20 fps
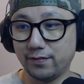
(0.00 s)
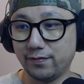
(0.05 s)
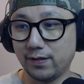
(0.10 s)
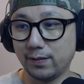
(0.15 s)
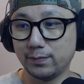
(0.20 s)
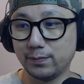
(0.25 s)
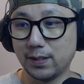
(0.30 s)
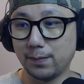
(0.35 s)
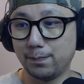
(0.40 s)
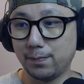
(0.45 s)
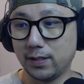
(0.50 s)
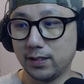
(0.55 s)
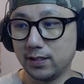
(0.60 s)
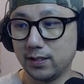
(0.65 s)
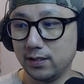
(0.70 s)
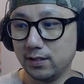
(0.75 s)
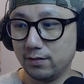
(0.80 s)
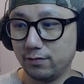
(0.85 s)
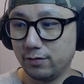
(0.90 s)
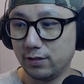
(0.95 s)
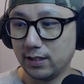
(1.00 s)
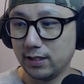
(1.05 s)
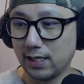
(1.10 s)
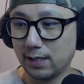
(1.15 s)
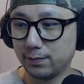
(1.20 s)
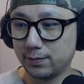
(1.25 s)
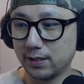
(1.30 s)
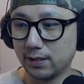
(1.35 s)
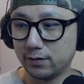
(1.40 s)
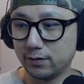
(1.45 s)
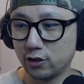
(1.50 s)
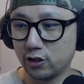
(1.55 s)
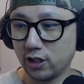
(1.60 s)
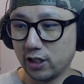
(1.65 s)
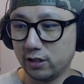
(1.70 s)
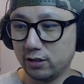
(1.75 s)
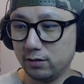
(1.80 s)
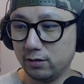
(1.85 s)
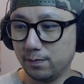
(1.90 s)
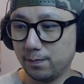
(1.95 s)
thumbs up button. It really helps out the
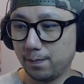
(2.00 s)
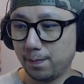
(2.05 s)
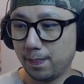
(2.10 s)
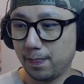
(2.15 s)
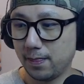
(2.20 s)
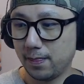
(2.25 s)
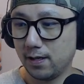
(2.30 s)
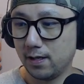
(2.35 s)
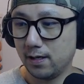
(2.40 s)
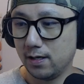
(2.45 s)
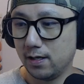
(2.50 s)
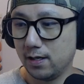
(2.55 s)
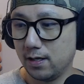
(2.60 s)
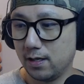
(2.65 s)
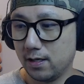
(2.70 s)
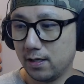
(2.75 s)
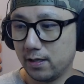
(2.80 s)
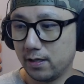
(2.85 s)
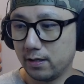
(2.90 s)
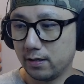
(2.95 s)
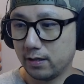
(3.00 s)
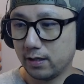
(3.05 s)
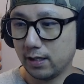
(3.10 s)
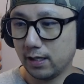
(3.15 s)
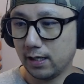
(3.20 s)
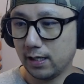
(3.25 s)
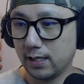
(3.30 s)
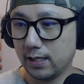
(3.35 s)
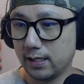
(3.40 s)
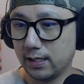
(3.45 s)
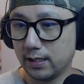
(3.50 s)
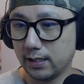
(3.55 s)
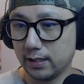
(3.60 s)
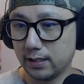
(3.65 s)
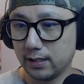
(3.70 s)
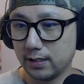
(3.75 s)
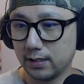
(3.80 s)
channel. Okay.